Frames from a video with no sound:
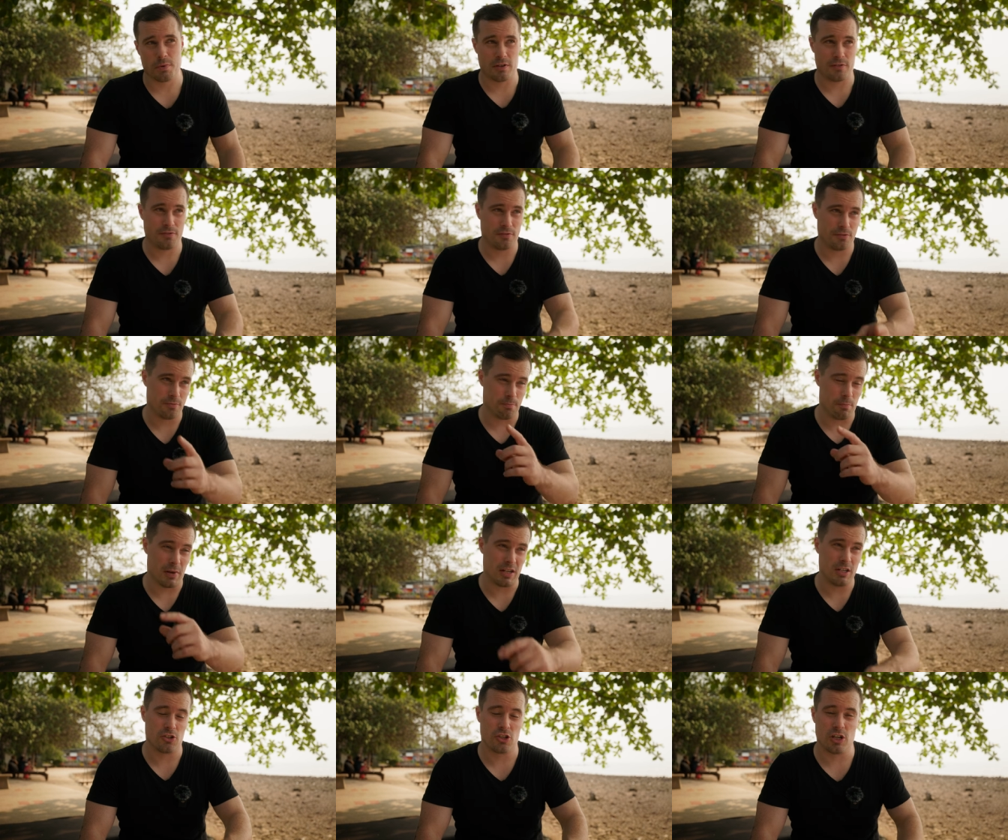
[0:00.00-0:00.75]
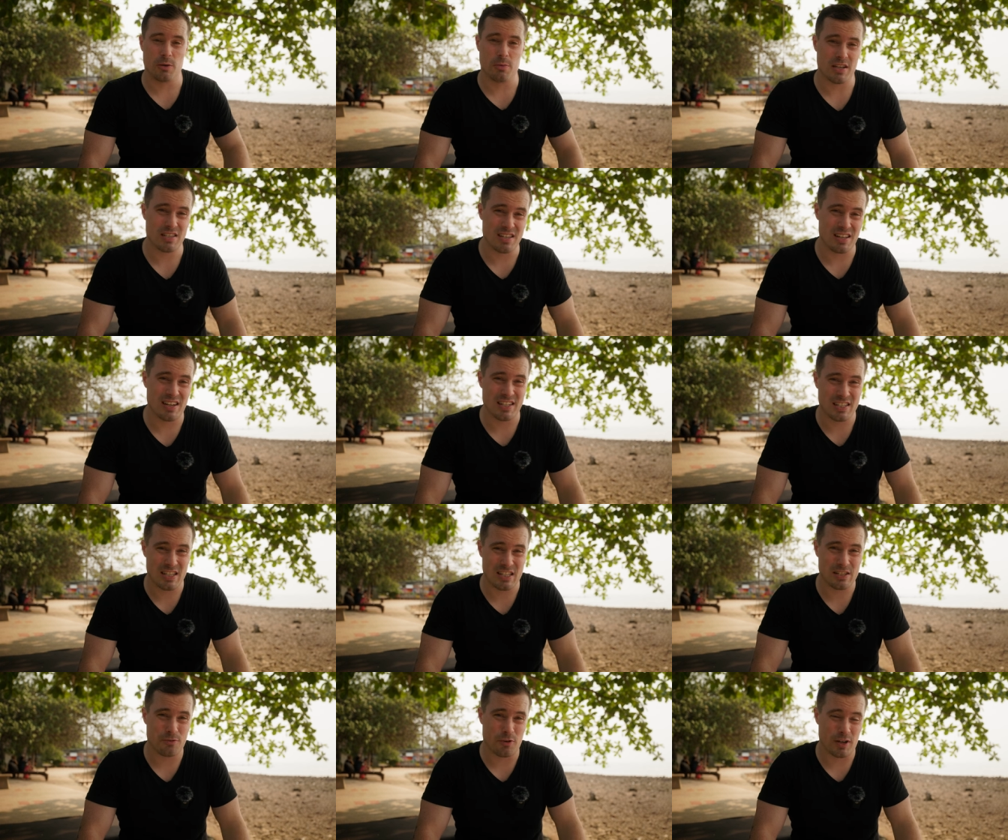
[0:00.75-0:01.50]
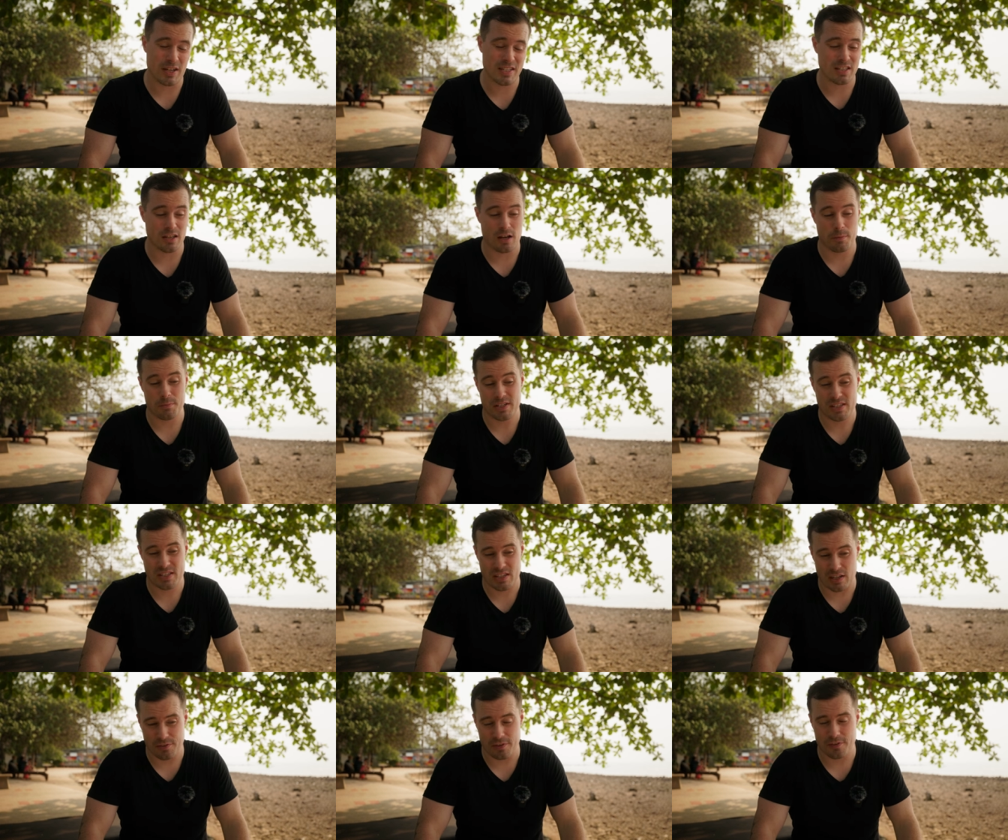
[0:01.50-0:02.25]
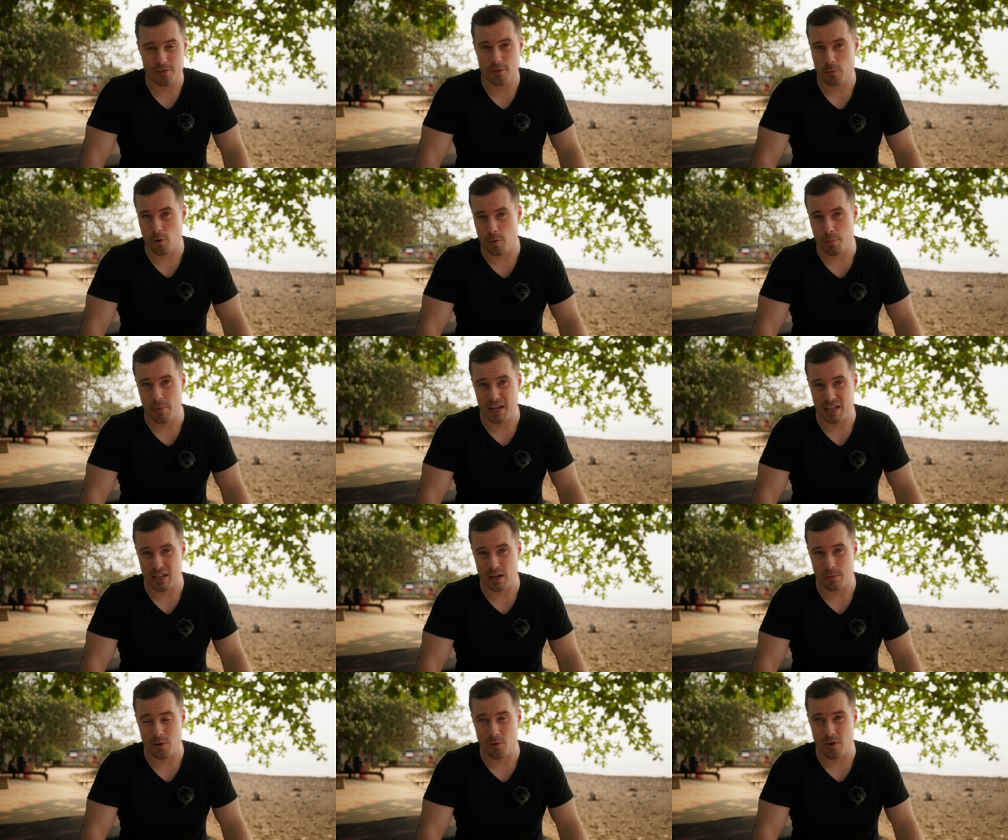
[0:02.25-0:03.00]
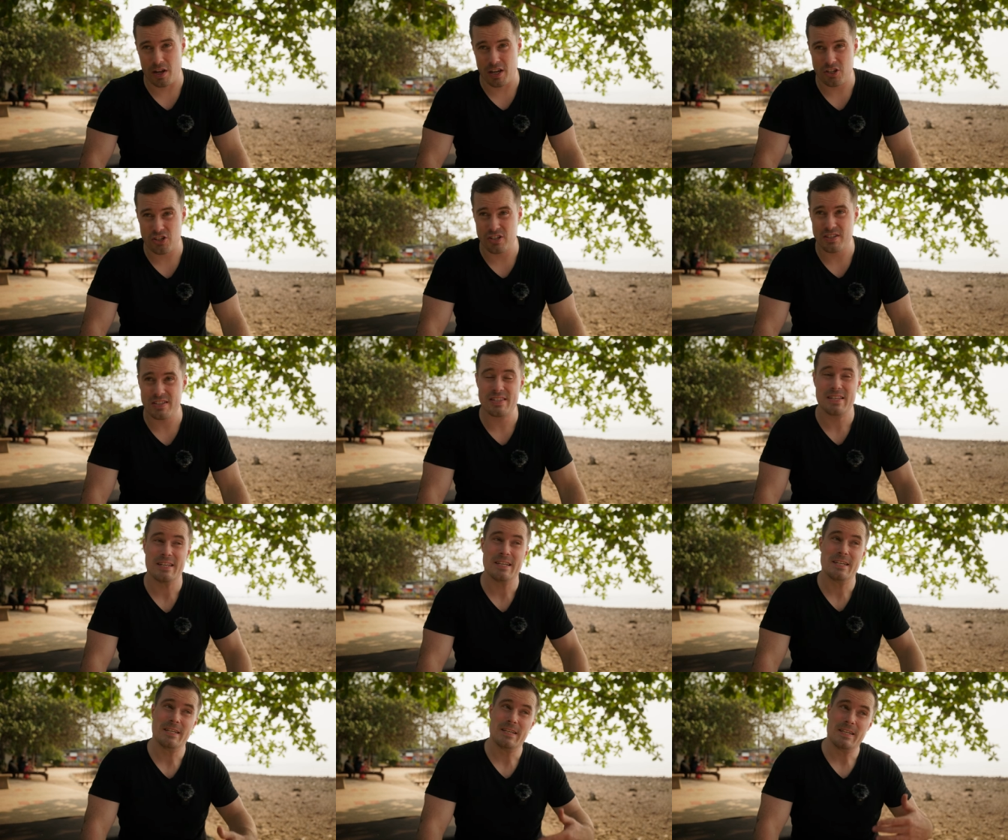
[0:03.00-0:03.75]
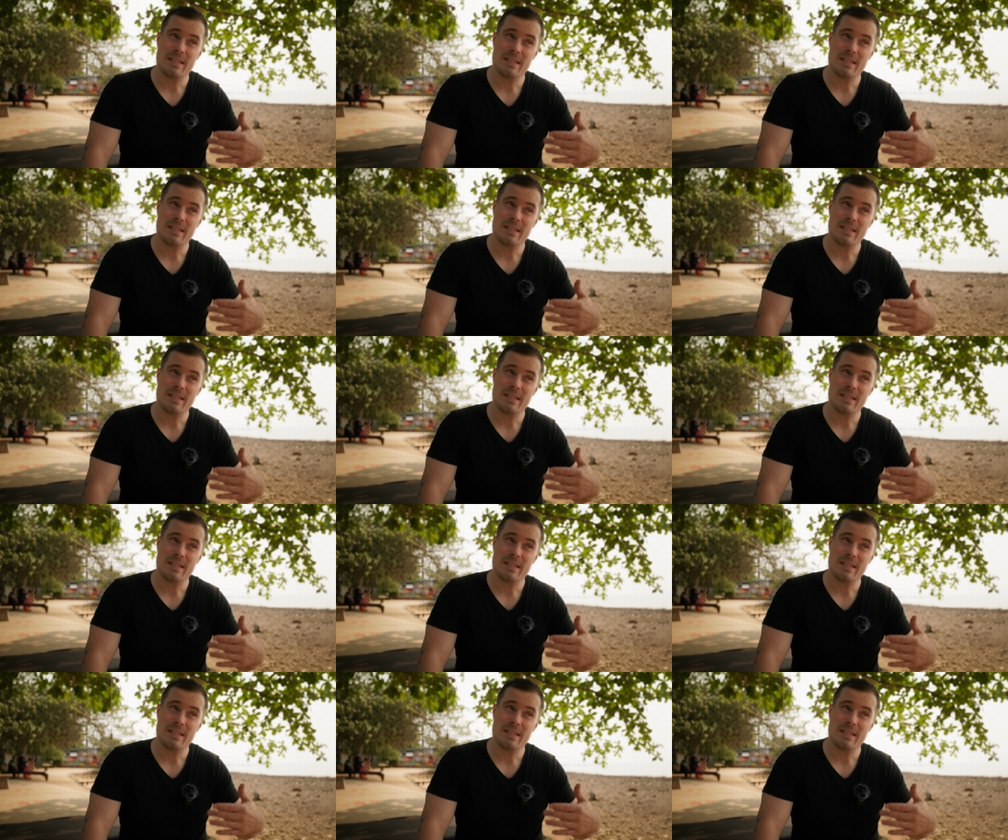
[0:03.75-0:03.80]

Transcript: but many G-Master lenses, for example, suffer from chromatic aberrations.